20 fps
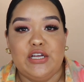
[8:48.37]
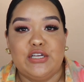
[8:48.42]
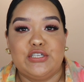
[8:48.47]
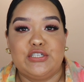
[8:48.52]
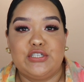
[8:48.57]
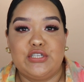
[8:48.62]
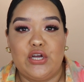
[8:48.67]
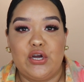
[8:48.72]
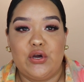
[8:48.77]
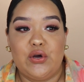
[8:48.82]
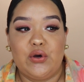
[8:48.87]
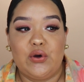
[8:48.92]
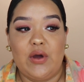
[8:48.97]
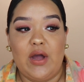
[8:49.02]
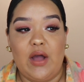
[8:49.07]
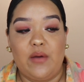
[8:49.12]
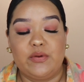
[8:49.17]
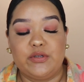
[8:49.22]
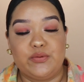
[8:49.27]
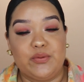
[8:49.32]
So
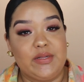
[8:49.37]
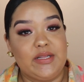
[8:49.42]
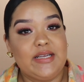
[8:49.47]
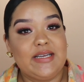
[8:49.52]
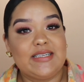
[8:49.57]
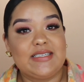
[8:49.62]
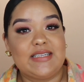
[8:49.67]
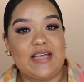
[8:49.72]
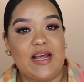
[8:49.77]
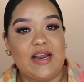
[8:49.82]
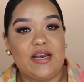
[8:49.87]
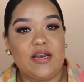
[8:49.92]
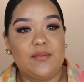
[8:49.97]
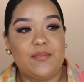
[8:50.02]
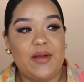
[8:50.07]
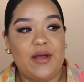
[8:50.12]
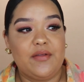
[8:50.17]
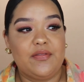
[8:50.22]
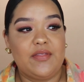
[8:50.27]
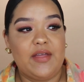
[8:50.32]
I was really excited
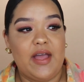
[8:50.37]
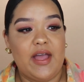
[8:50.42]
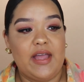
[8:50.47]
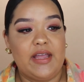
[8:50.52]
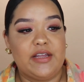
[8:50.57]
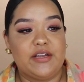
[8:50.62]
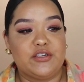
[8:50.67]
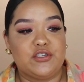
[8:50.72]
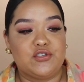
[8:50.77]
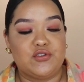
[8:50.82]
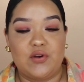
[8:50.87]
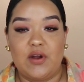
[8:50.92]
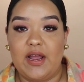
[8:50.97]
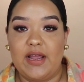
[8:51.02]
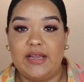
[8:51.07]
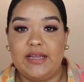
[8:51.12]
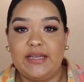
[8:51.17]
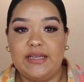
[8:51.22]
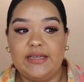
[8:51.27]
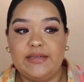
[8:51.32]
about that and
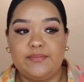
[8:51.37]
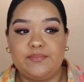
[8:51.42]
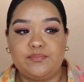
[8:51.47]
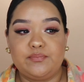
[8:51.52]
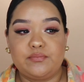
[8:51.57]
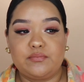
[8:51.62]
trying it.